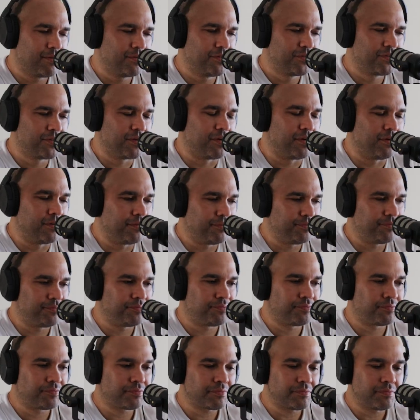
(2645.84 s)
So
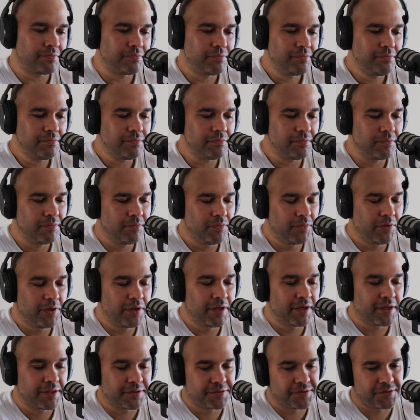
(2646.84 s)
you
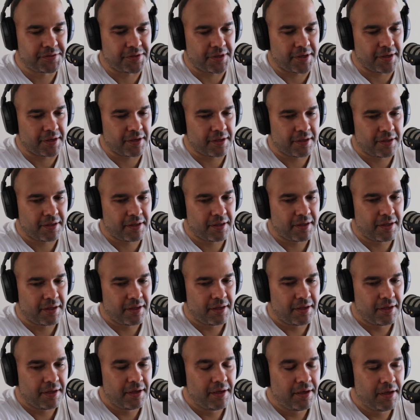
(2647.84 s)
get sick
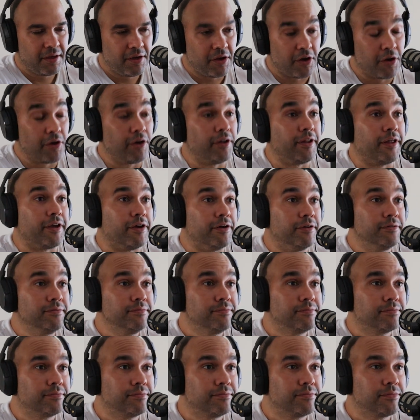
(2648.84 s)
early
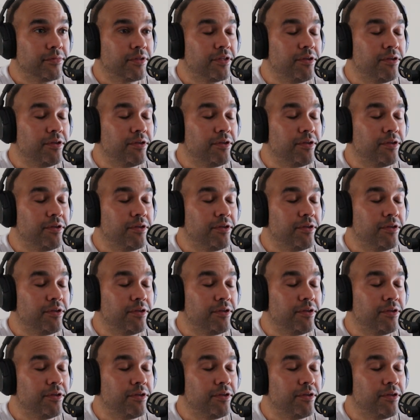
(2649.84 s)
on,